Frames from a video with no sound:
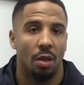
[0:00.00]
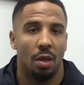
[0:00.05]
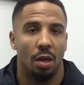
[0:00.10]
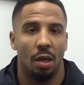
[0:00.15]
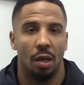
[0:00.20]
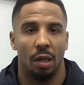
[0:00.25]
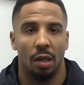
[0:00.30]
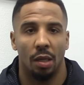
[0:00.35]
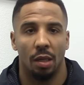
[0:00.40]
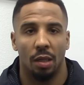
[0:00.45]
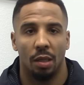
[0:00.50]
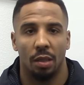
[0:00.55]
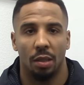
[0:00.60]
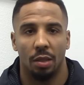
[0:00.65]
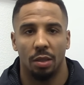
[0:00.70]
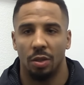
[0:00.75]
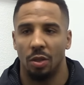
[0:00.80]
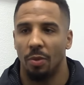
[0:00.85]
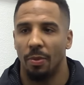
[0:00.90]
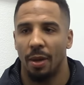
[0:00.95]

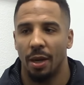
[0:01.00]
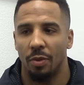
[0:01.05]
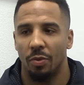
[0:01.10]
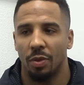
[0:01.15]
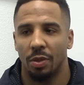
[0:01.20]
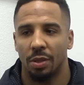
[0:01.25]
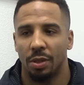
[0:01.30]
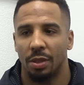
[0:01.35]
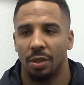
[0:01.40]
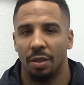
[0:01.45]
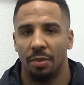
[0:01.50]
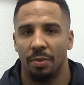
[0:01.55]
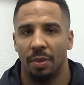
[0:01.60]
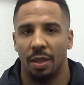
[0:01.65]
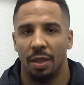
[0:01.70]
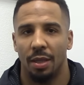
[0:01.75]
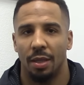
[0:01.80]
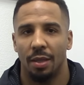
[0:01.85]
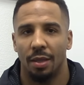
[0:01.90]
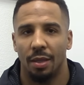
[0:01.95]
because uh, nobody wants to see
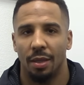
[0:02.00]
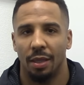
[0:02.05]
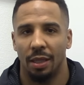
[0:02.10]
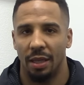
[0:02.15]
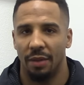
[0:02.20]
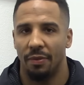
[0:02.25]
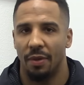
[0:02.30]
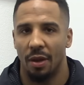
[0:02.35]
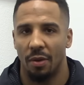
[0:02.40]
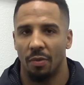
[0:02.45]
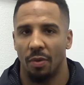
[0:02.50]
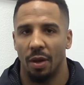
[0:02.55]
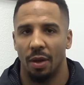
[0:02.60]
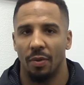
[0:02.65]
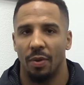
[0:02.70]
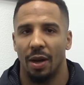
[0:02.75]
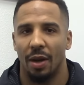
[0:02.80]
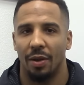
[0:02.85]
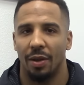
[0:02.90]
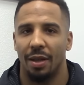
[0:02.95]
me leave that ring
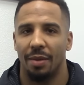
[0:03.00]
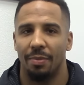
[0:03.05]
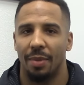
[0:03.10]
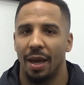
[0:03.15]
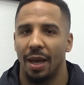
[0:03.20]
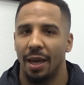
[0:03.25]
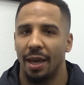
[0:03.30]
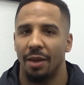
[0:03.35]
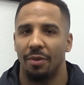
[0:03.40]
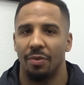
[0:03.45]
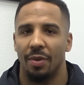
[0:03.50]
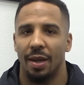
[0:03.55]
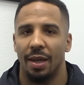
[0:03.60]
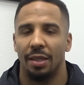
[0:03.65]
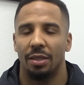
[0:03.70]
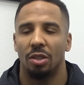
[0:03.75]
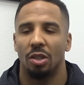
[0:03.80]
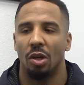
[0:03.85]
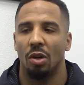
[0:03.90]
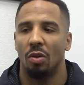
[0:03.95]
without getting my hand
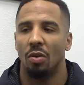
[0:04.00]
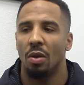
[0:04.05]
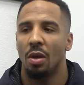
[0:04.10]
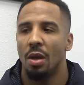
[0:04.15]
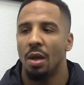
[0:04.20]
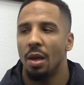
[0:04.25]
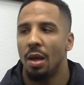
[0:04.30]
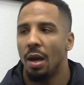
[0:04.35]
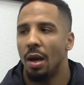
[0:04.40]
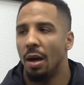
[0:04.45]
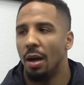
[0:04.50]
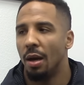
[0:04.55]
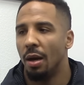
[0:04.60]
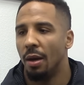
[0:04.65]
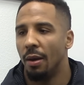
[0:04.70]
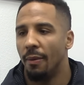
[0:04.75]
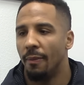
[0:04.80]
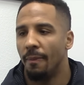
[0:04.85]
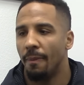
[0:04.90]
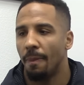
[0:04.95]
raised. So
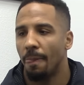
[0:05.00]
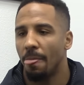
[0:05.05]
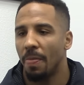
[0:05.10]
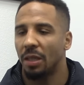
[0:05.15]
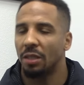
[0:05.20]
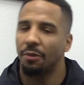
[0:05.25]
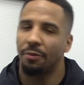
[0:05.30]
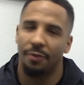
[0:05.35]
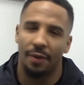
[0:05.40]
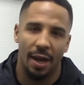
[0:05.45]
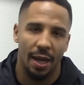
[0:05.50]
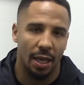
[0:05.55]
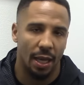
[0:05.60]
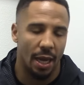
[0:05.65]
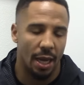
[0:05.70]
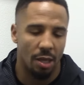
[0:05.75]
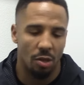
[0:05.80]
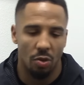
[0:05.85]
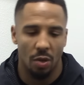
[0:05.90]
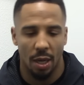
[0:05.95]
um, it's a fine
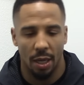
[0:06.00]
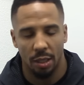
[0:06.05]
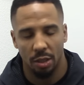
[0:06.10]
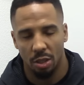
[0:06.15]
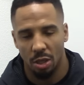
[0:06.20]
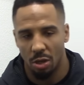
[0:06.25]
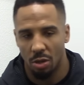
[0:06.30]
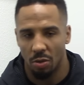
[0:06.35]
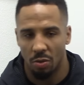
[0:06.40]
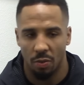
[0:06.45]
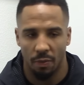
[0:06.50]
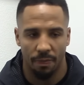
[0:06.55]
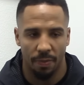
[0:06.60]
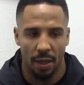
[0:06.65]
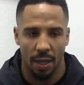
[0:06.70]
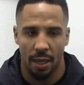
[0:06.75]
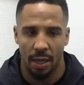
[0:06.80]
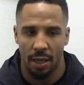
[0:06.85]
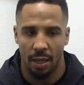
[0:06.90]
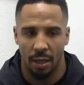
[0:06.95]
line you got to toe,
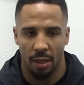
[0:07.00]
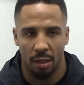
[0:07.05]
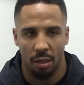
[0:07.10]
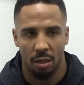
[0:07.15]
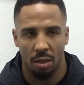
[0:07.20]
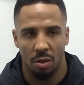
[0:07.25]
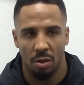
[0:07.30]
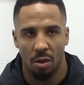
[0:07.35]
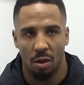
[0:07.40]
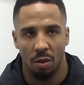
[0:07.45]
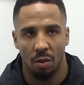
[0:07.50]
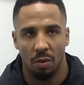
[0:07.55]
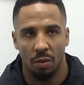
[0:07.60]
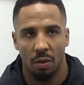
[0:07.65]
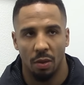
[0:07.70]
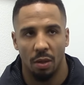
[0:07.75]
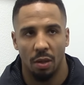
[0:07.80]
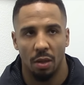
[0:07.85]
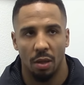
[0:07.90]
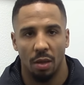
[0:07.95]
and you know
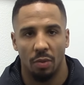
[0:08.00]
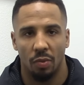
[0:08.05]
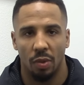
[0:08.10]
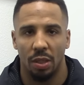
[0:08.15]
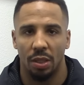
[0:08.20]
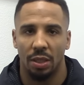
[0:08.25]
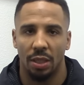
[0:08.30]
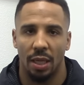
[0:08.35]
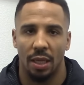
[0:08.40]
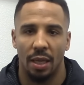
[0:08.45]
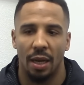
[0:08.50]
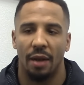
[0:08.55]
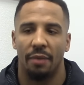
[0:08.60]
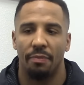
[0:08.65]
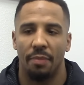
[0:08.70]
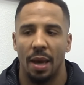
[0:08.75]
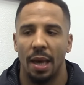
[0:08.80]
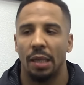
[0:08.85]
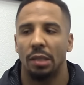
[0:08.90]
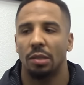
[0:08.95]
I wouldn't say that I've
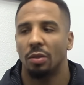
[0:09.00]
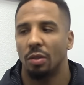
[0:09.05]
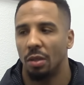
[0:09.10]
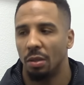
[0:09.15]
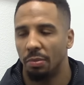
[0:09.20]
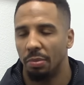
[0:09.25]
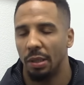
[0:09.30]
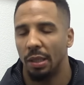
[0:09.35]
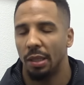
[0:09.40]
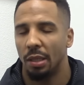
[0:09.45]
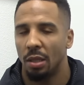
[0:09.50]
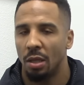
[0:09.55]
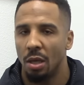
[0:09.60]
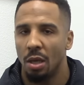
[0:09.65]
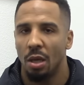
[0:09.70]
mastered it, but